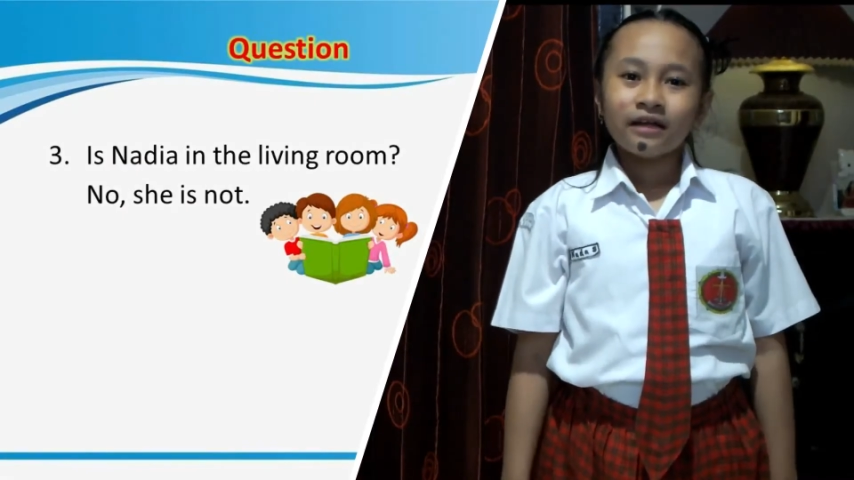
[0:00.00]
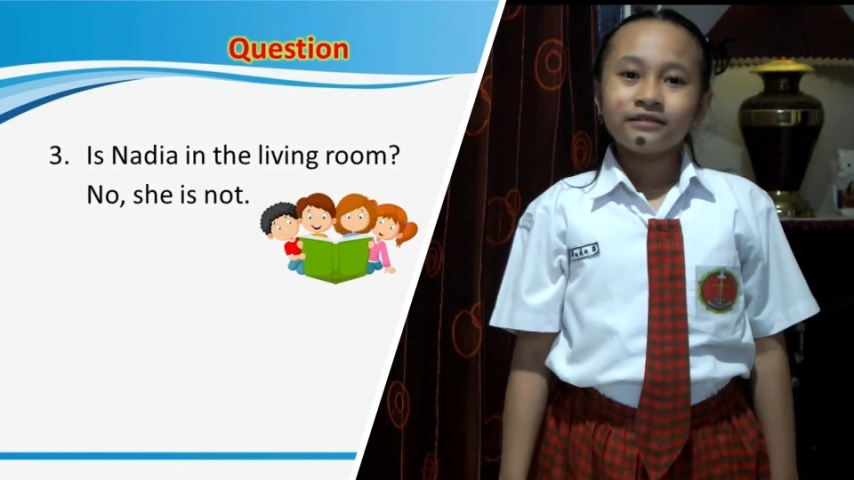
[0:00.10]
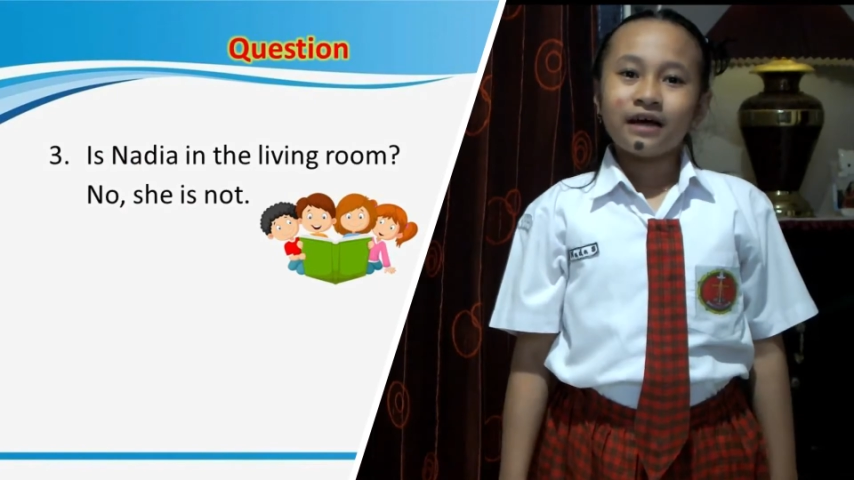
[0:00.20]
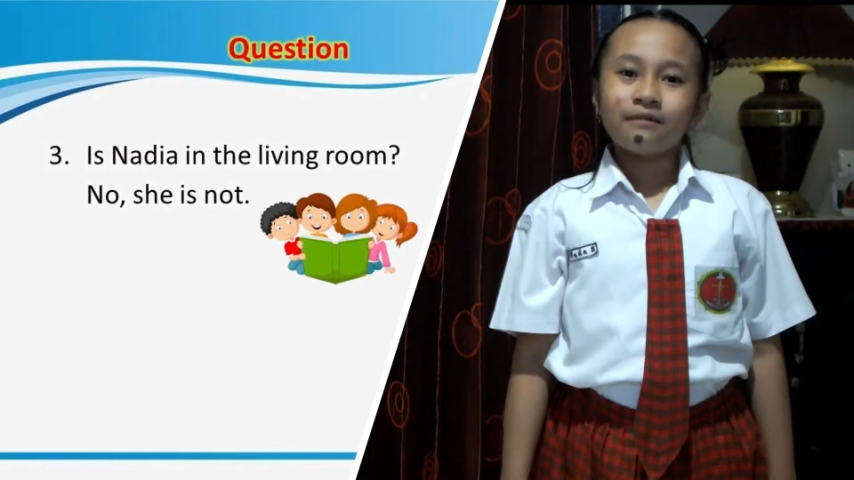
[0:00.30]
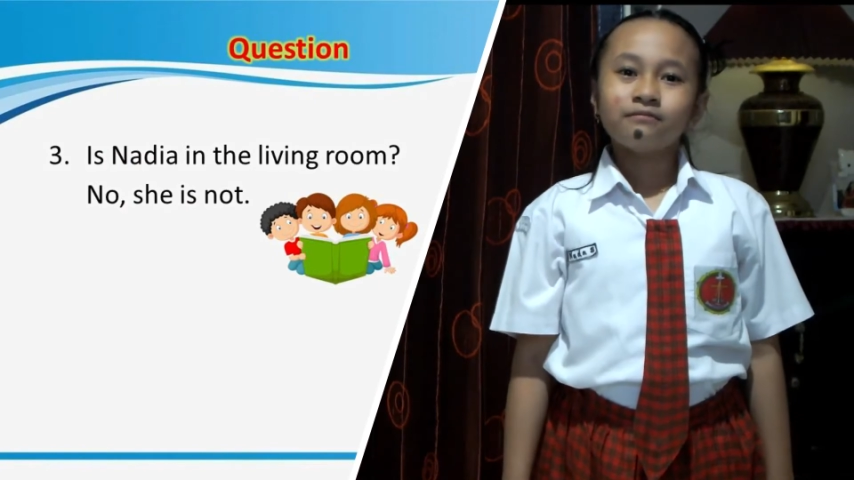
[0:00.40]

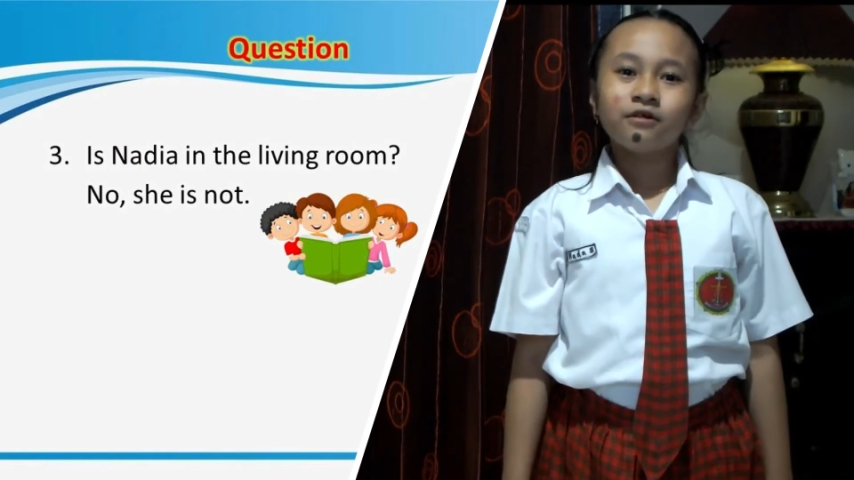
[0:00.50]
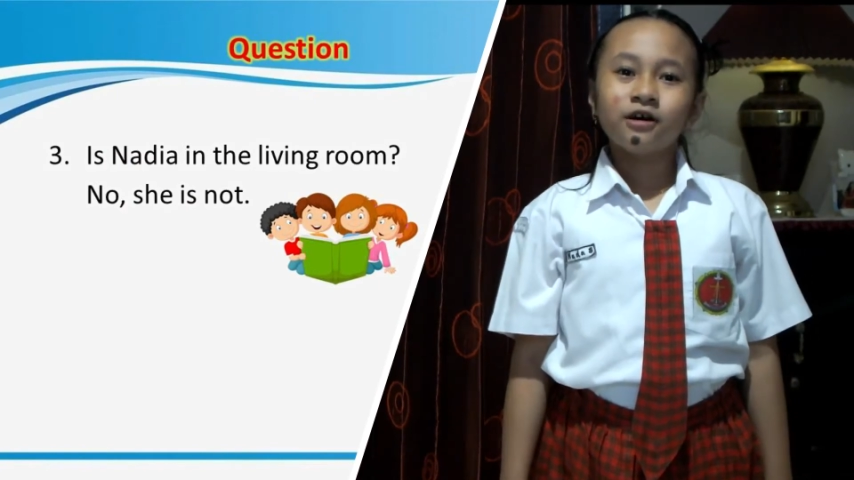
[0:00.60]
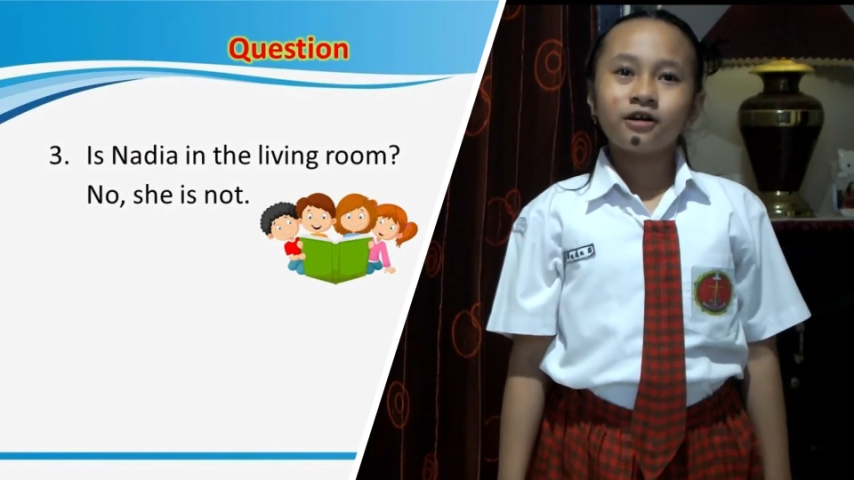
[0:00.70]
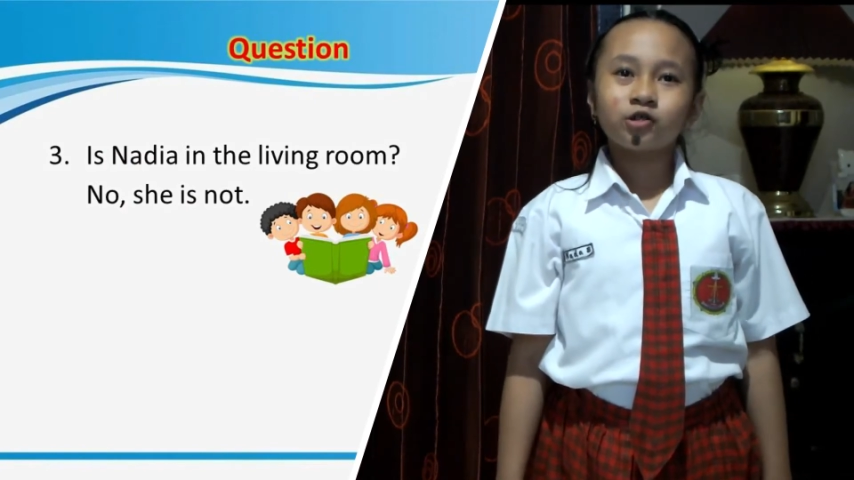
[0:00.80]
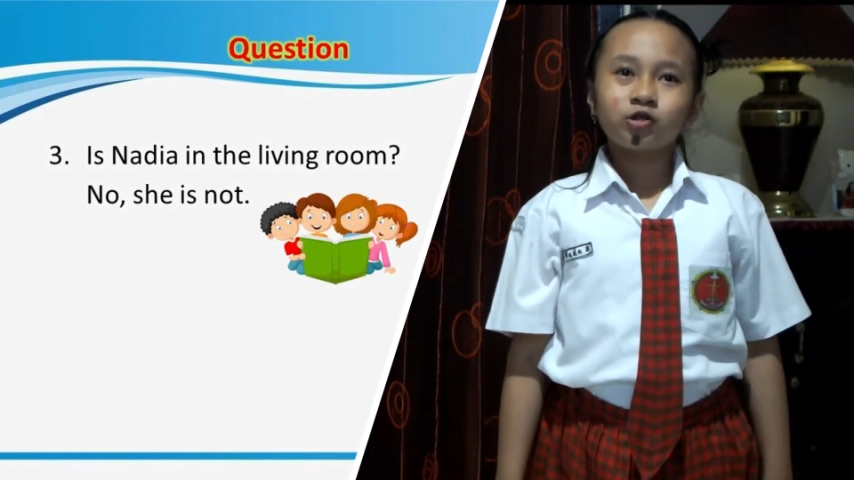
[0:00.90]

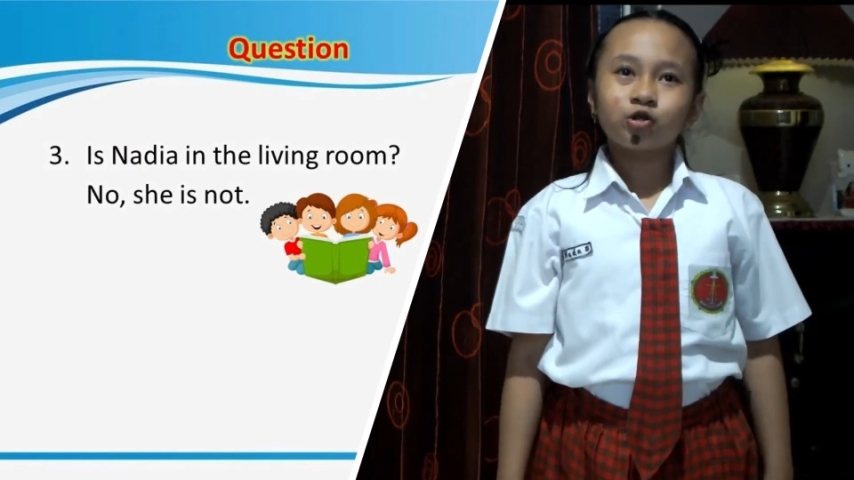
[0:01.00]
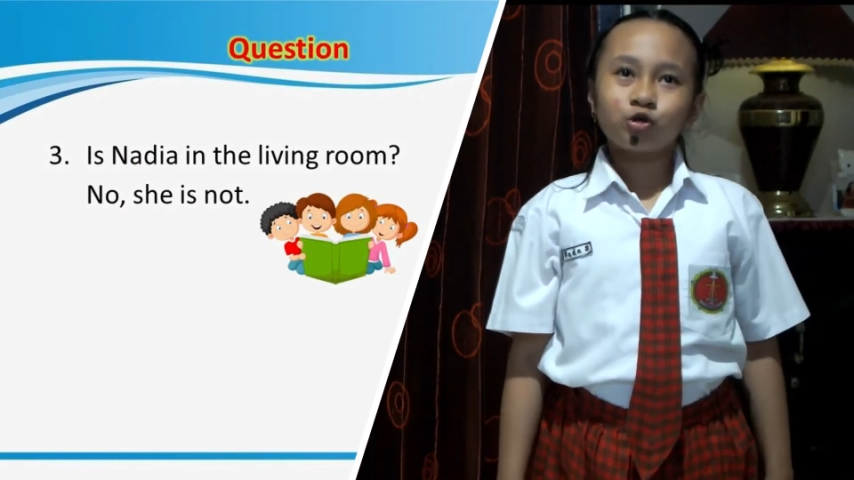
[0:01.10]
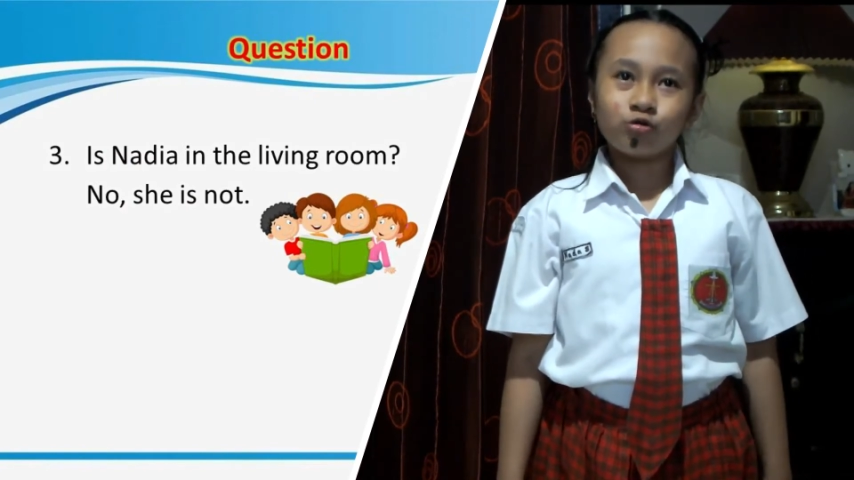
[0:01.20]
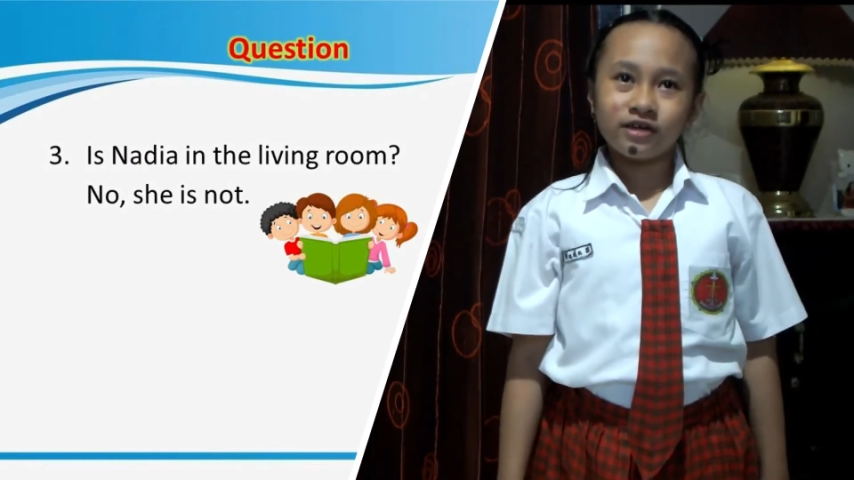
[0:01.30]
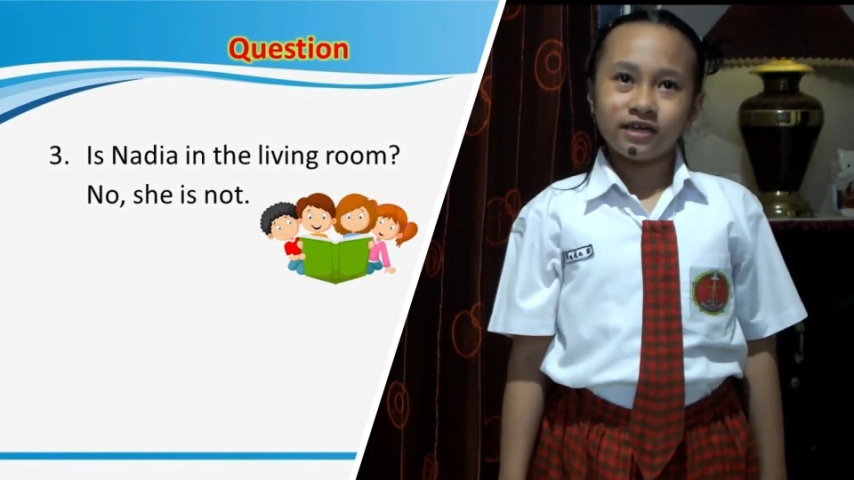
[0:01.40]
Number
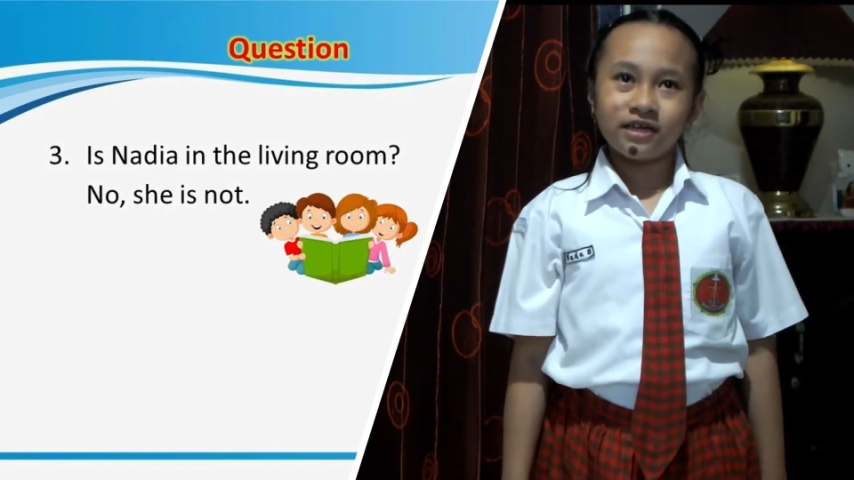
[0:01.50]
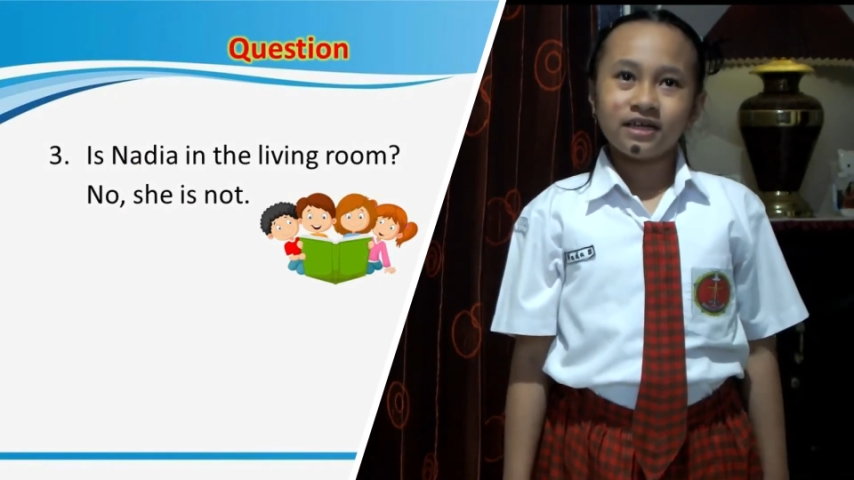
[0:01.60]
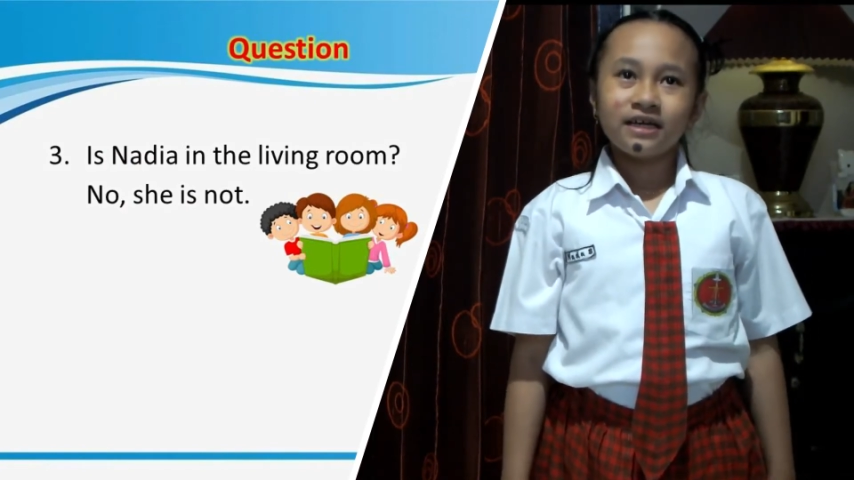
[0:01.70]
three.